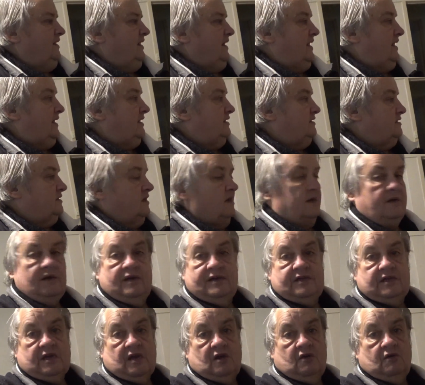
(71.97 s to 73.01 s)

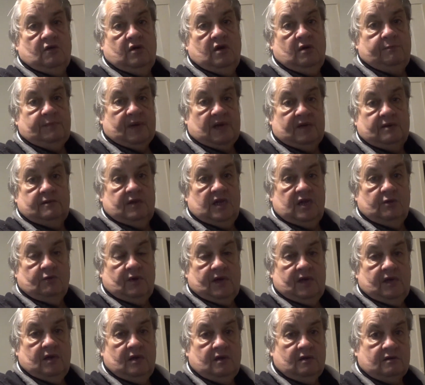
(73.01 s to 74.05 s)
But
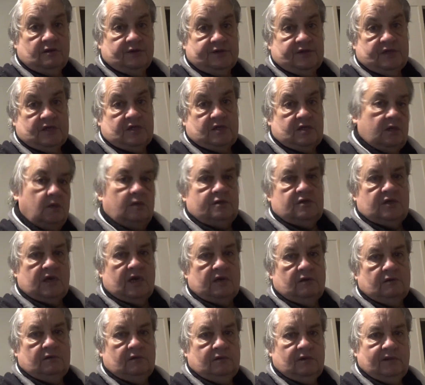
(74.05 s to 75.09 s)
anyway, I've got this
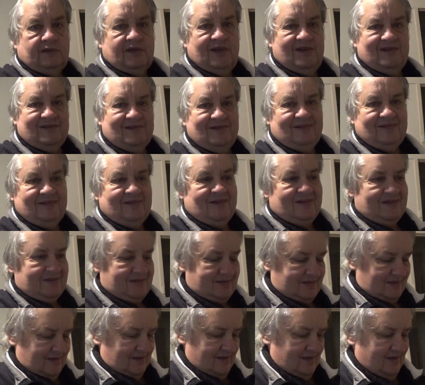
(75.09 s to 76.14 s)
channel.
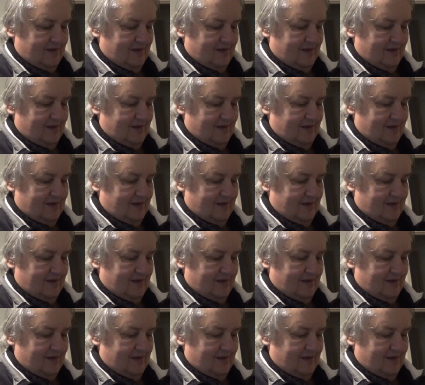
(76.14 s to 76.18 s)
Yes.